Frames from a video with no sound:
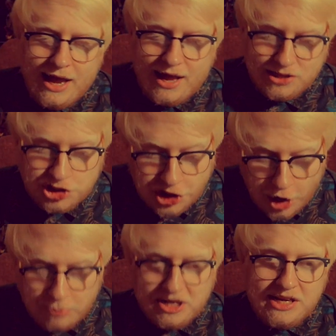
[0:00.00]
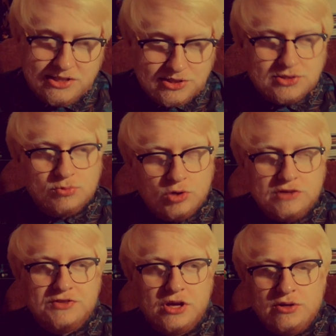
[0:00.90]
And Germany is one
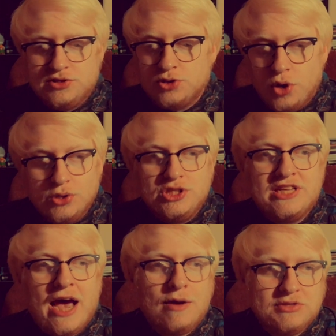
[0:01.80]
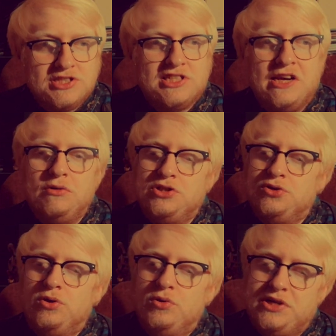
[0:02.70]
of those untapped
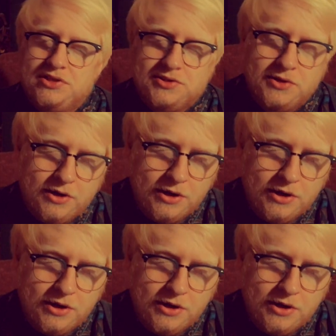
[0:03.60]
territories.